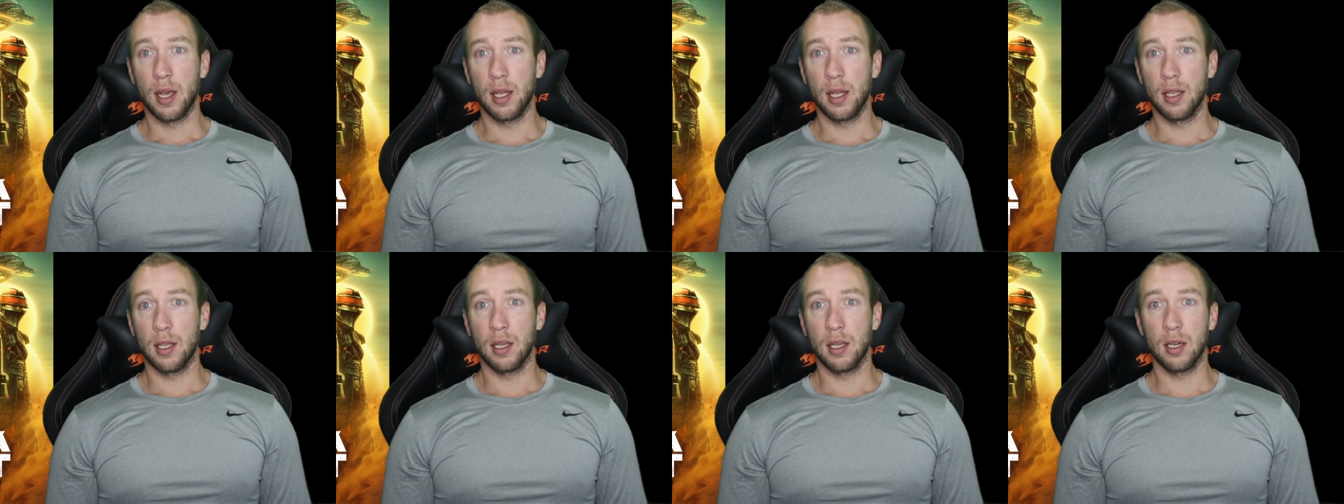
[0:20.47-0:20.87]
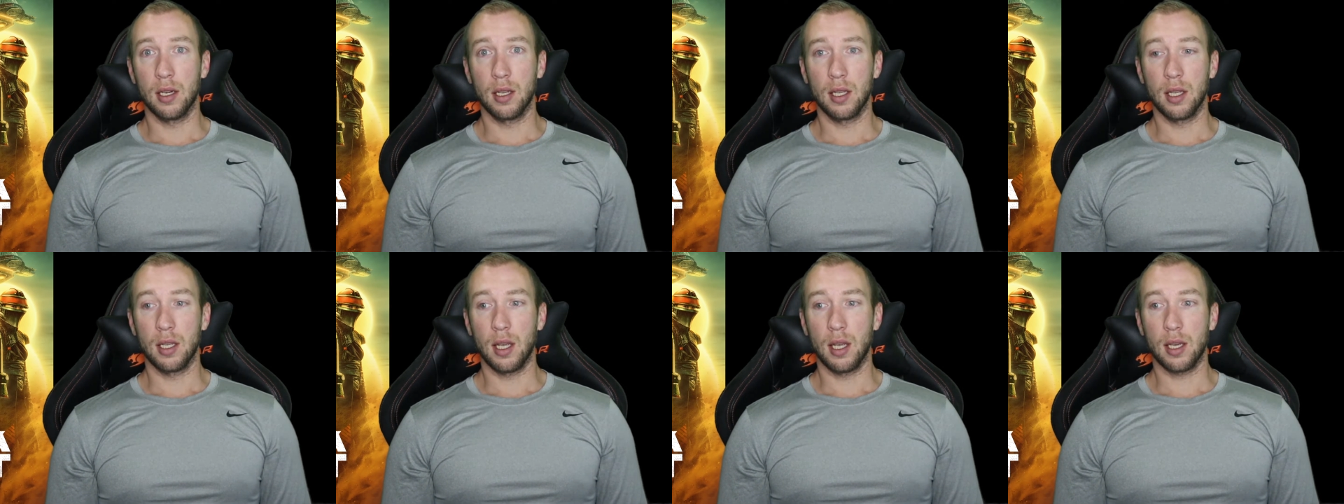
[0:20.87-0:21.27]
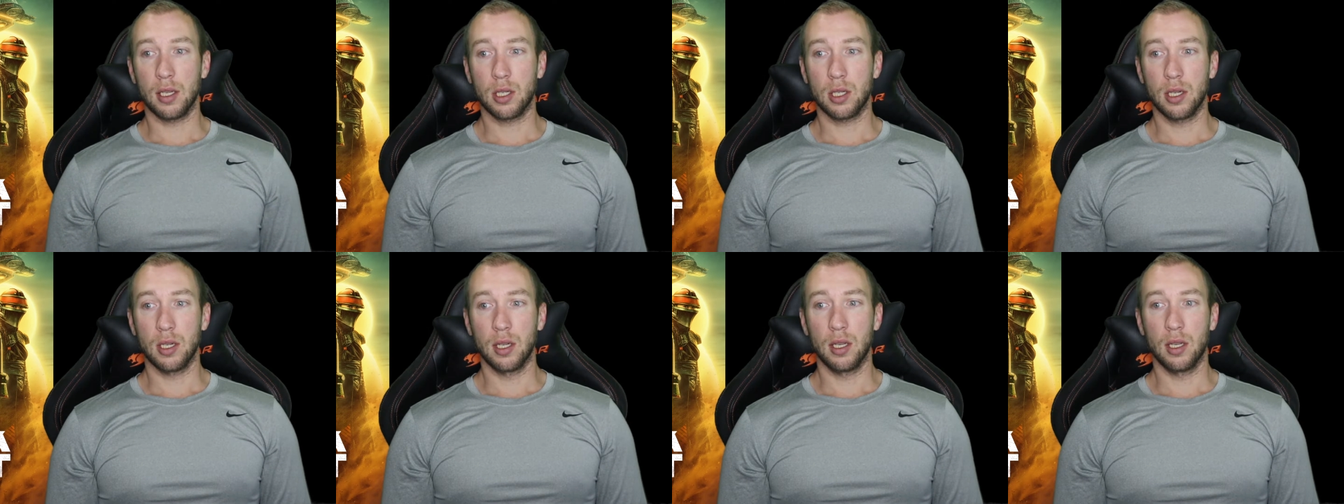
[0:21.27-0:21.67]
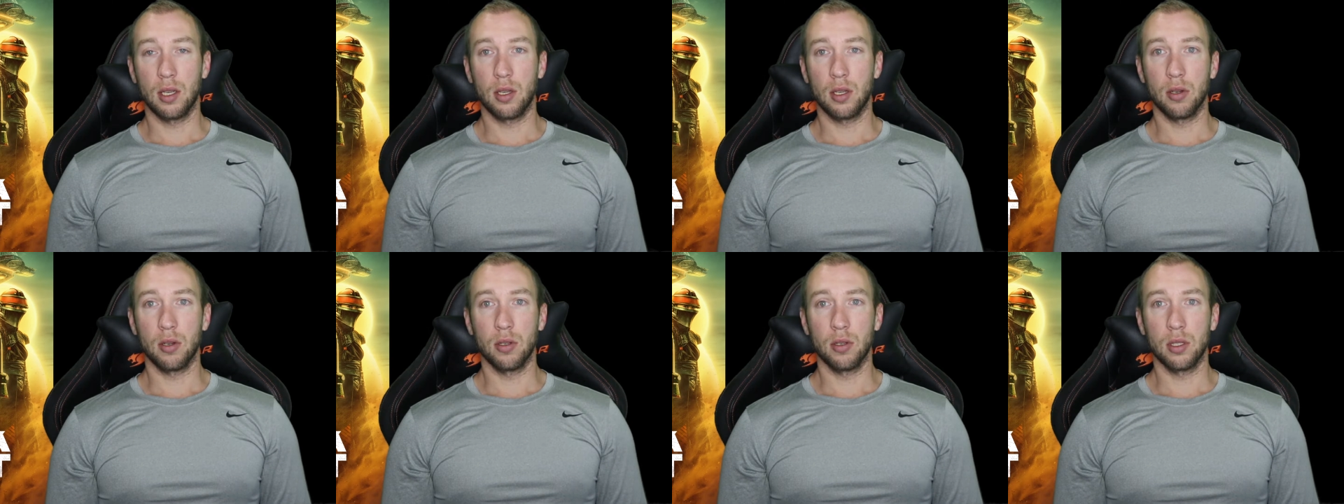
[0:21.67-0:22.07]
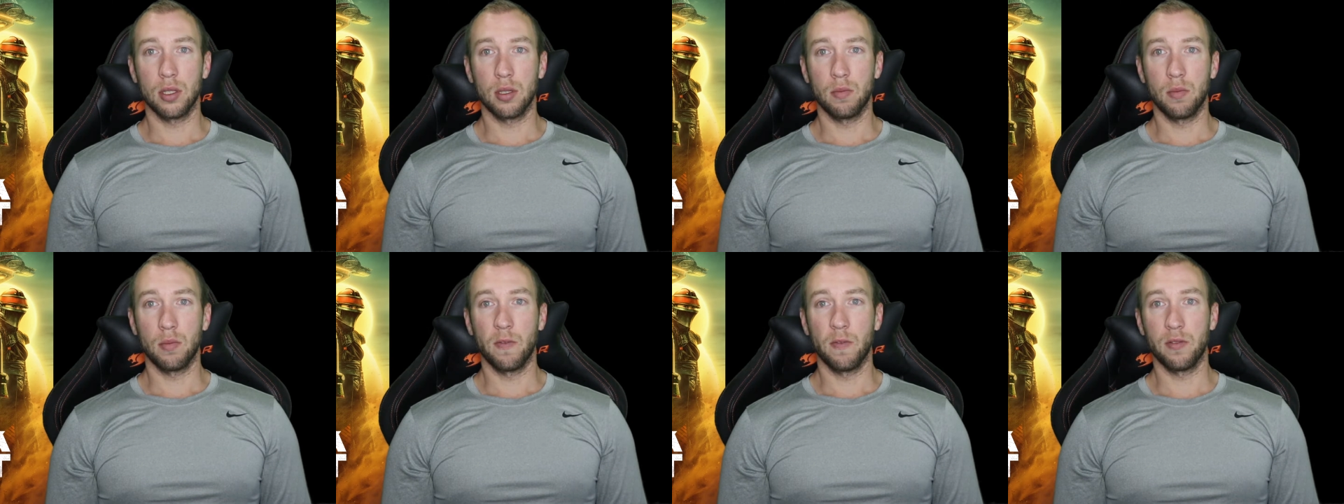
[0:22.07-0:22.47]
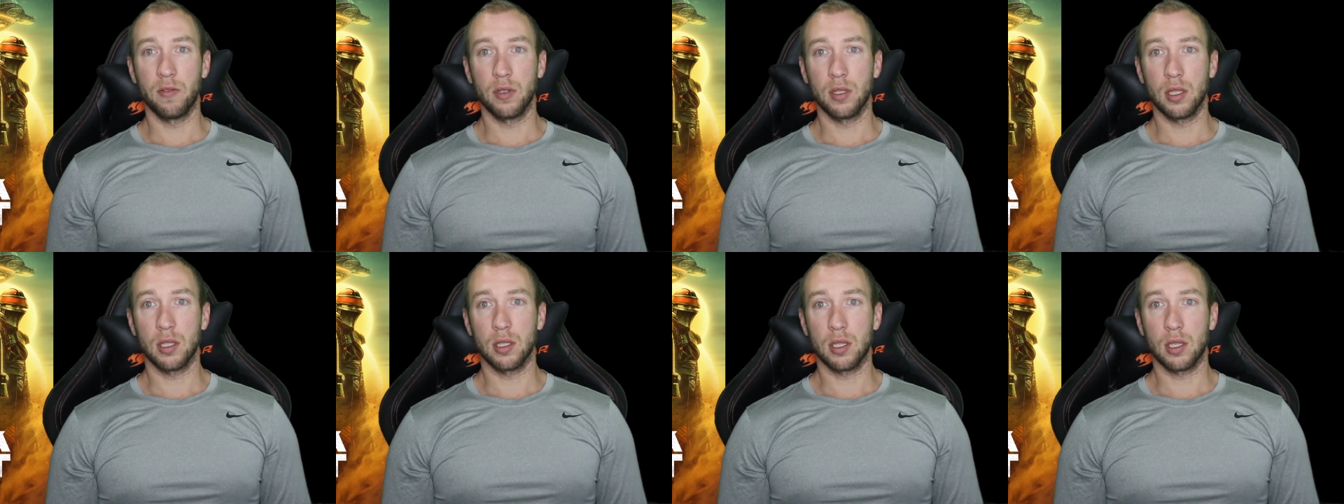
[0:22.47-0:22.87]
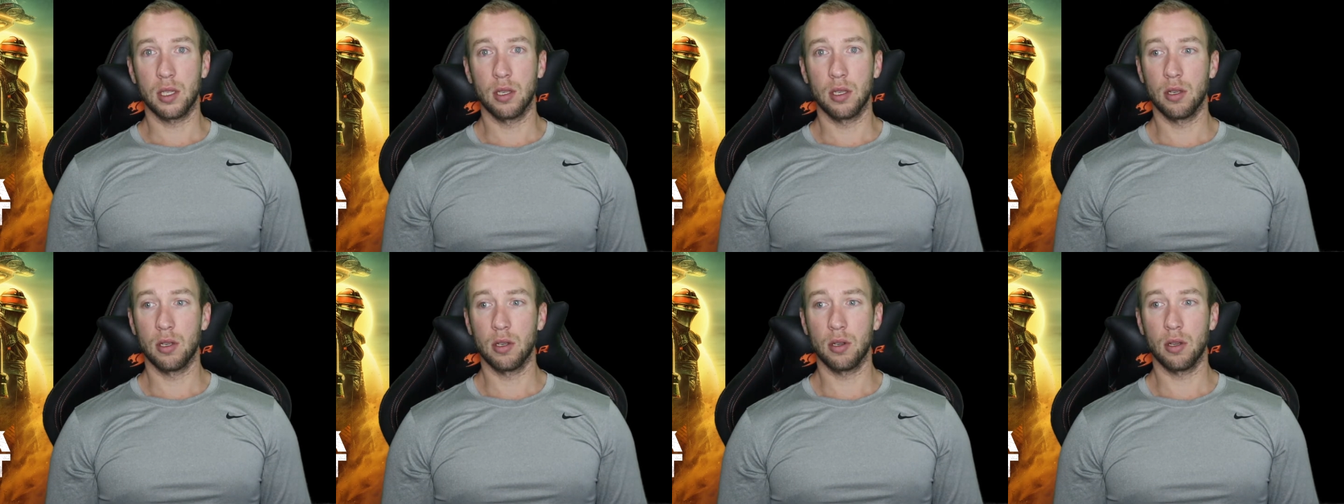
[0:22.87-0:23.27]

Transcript: and then he actually goes and visits